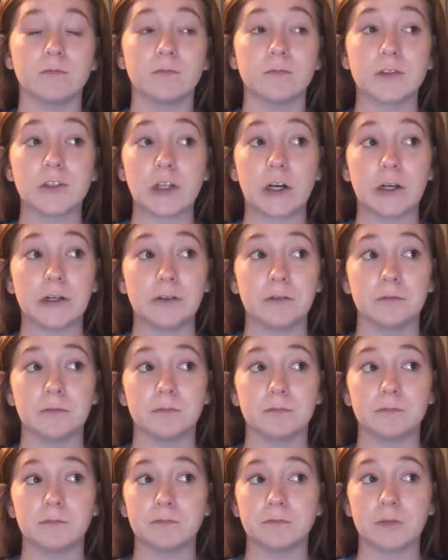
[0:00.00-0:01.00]
started
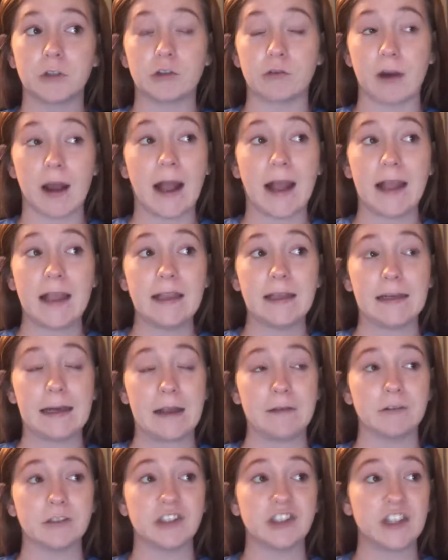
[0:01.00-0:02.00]
crying, and
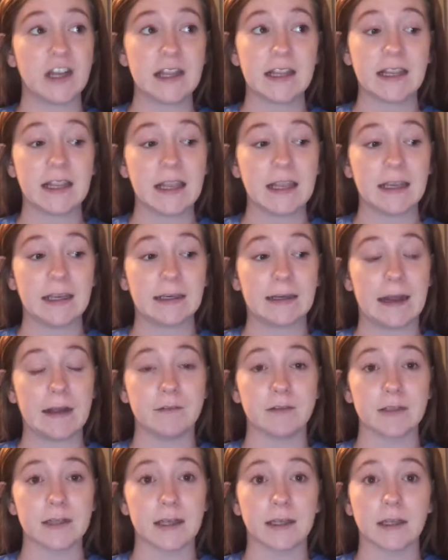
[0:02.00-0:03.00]
I was shaking, and I
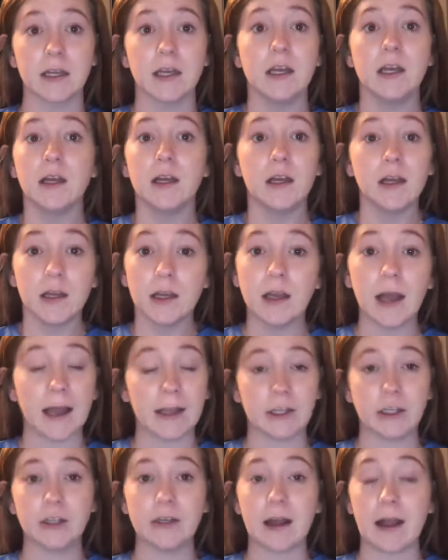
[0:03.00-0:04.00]
was like,
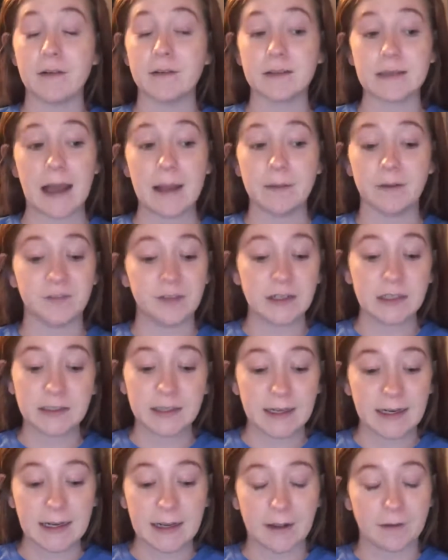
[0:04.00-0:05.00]
I was
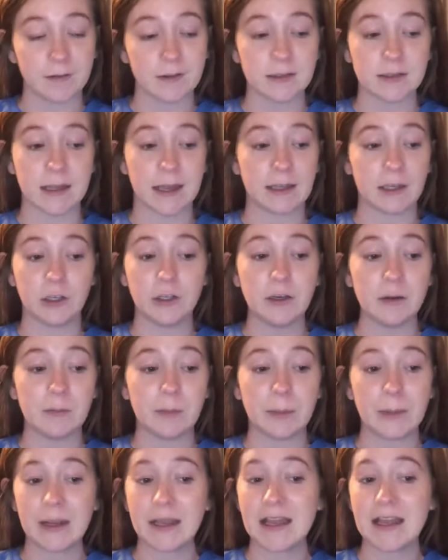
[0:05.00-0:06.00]
hyperventilating, I couldn't
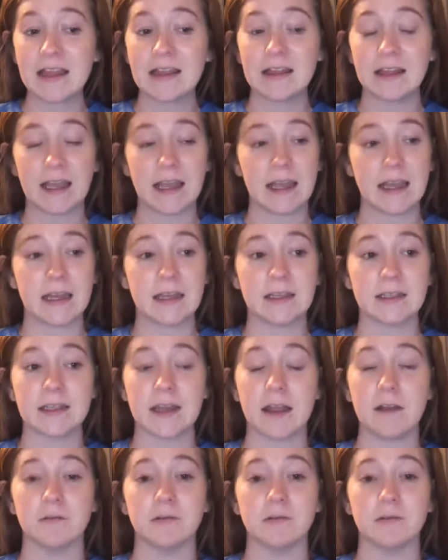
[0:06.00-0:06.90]
breathe, and